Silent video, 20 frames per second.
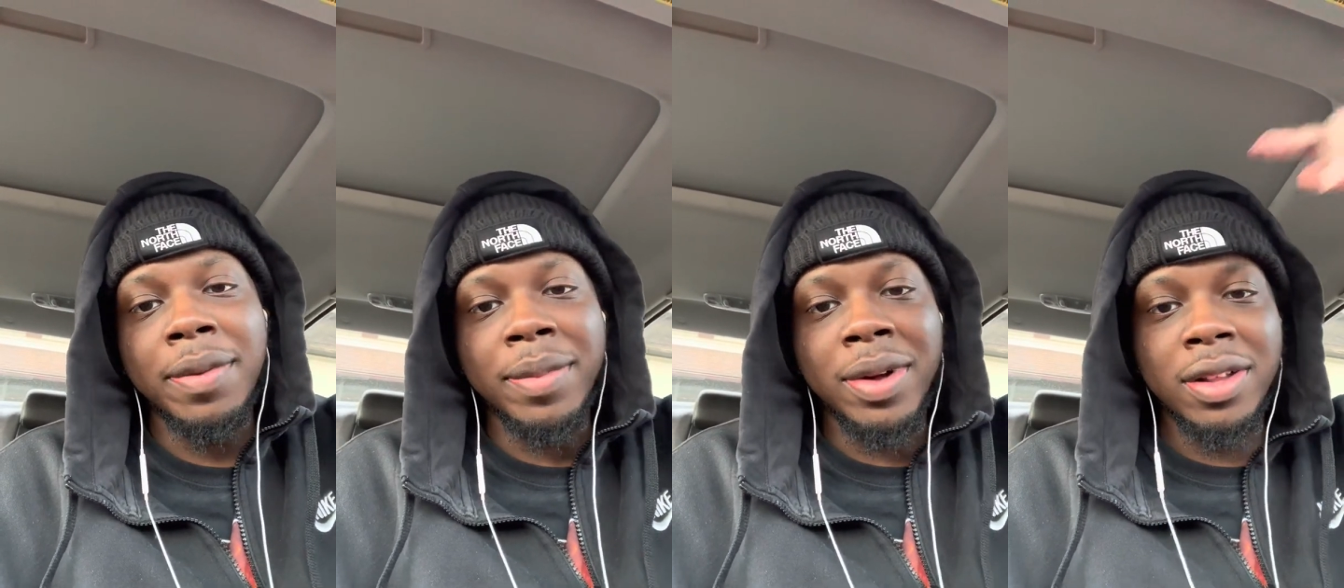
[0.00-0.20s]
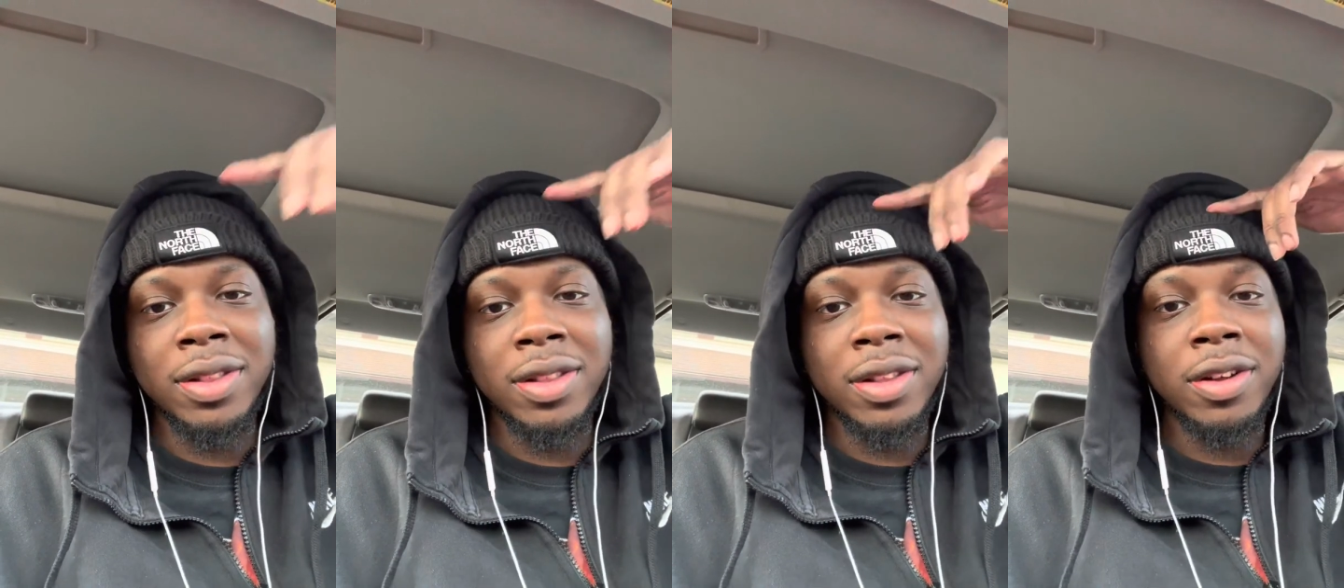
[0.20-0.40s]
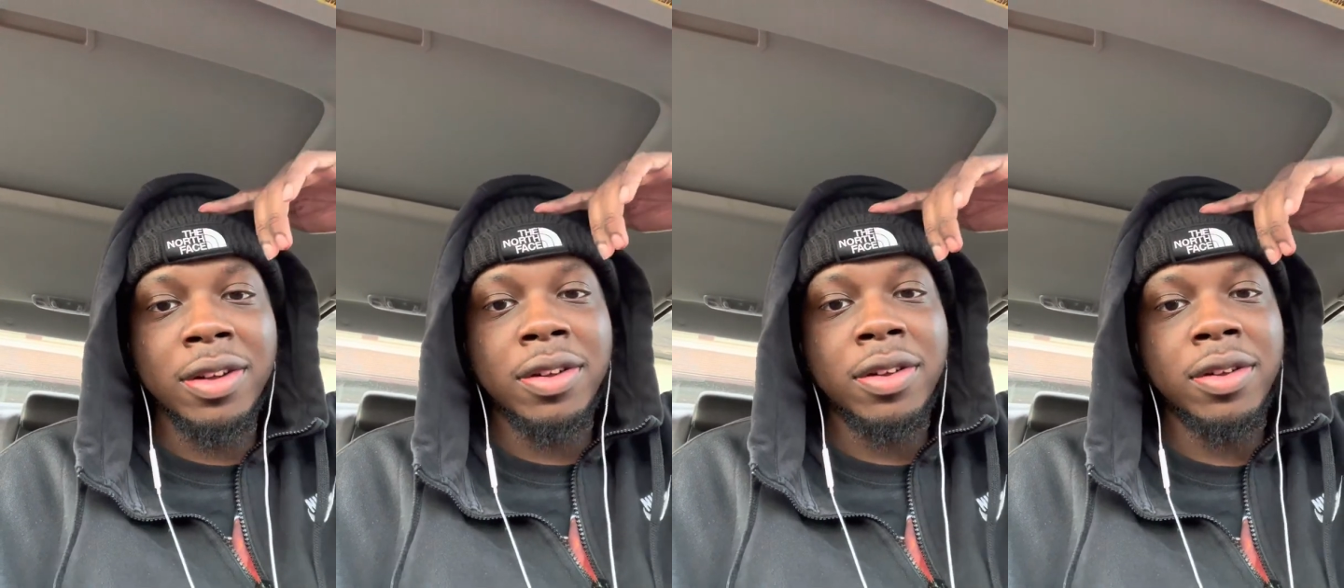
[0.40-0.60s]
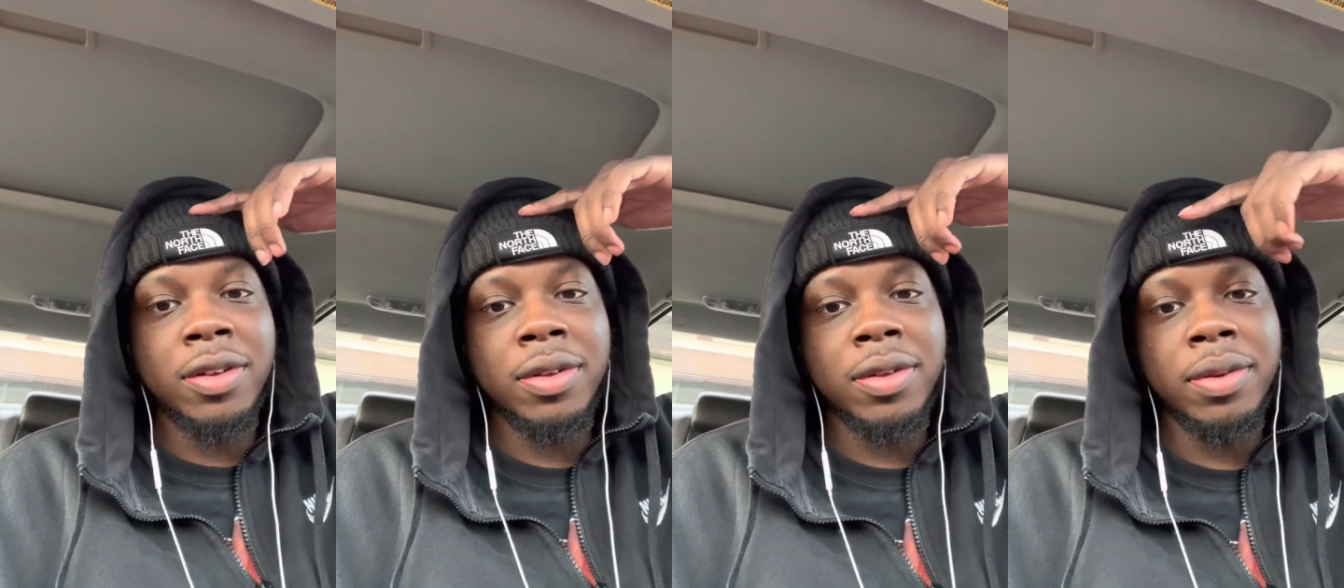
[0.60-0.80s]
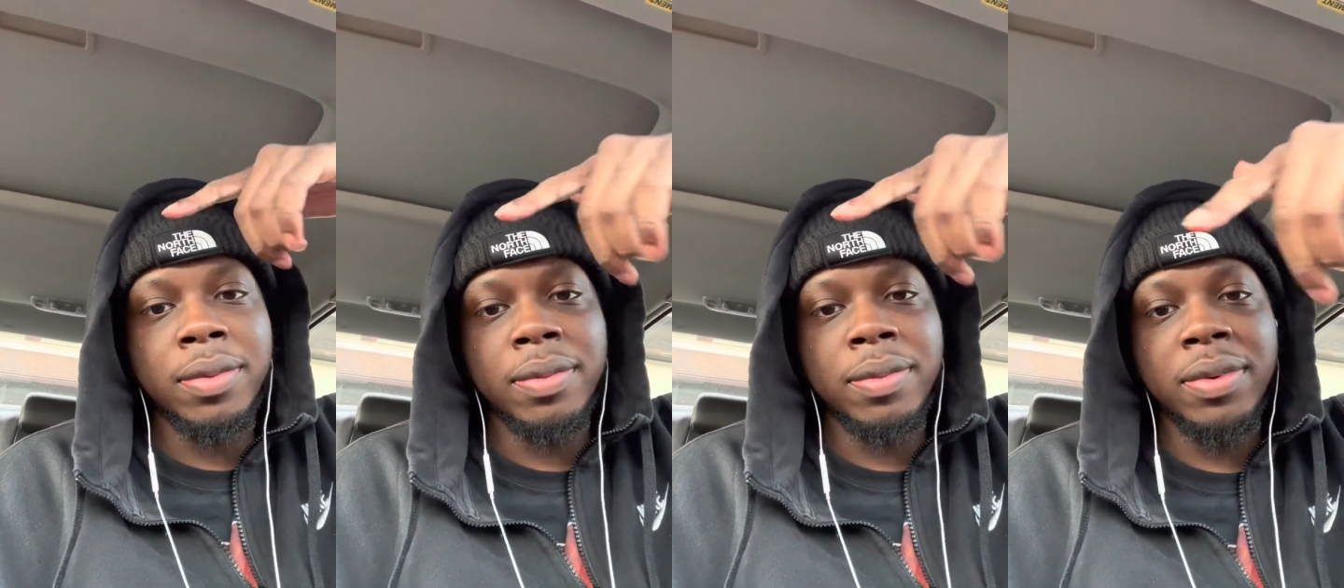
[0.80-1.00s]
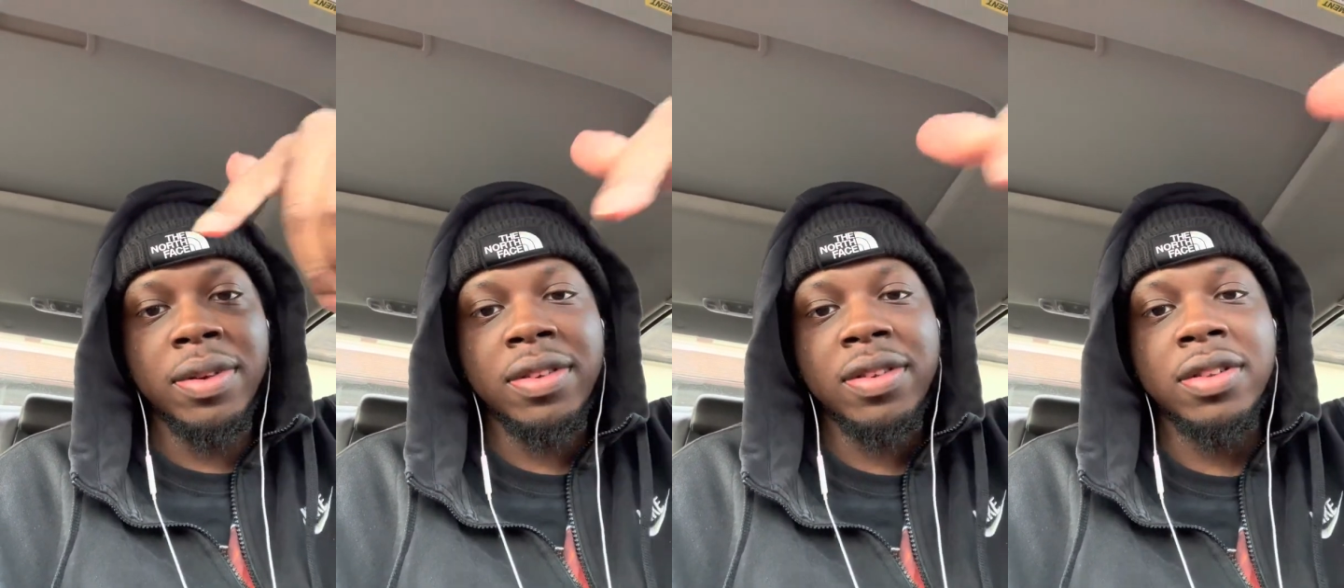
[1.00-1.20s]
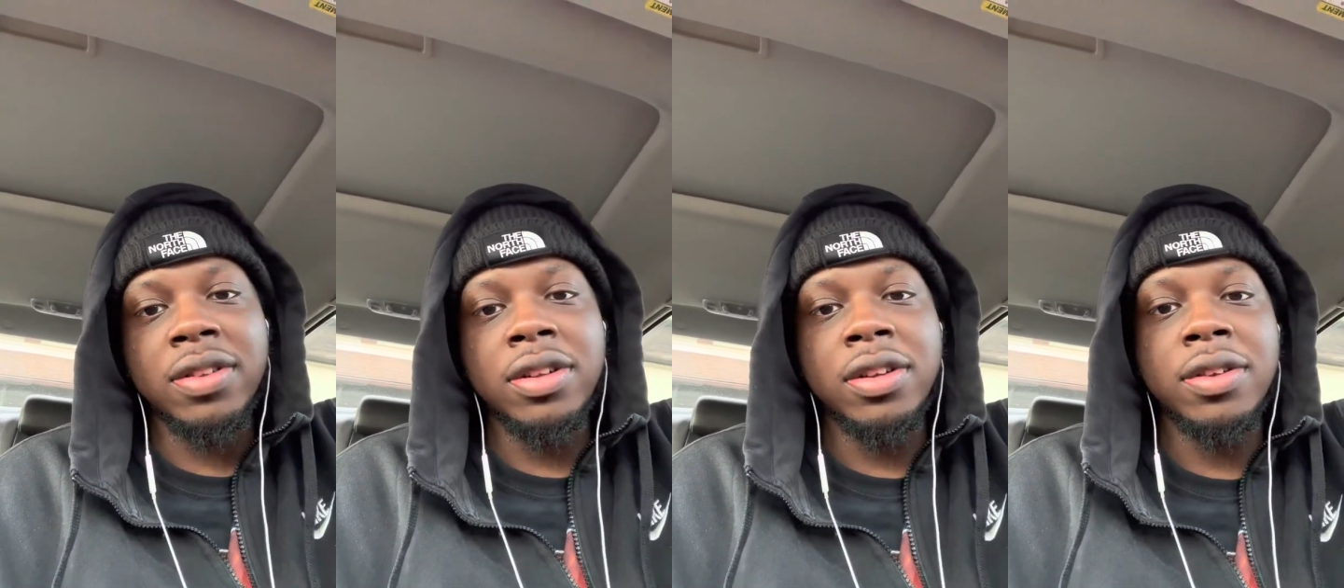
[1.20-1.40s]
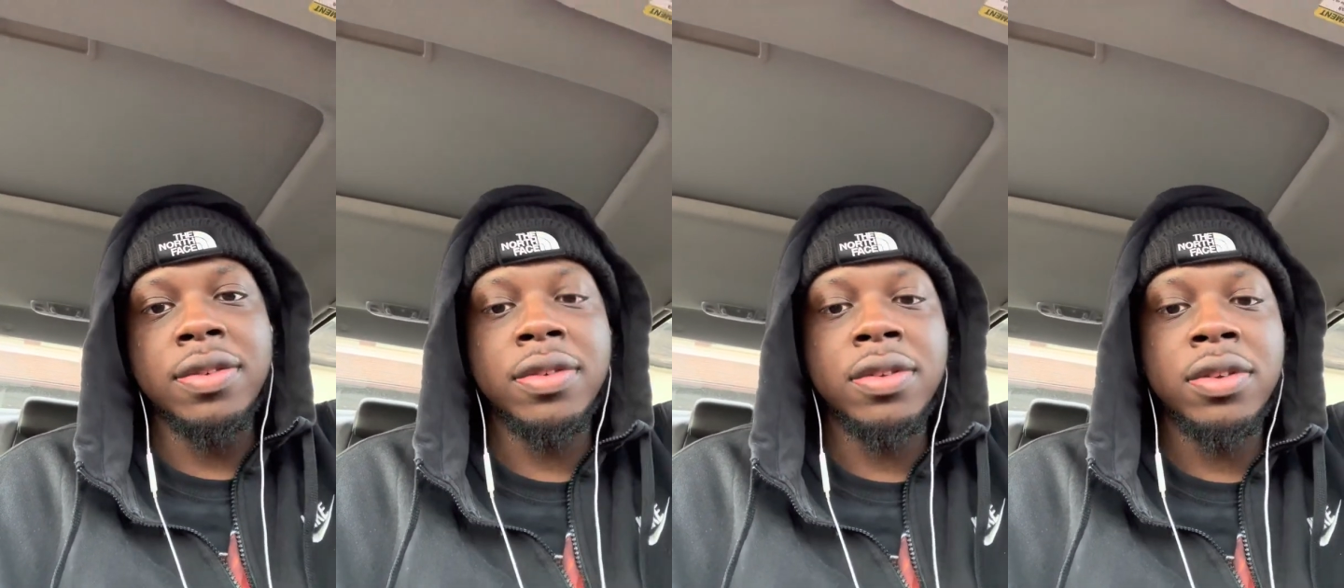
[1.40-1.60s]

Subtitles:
out though. Peace and love.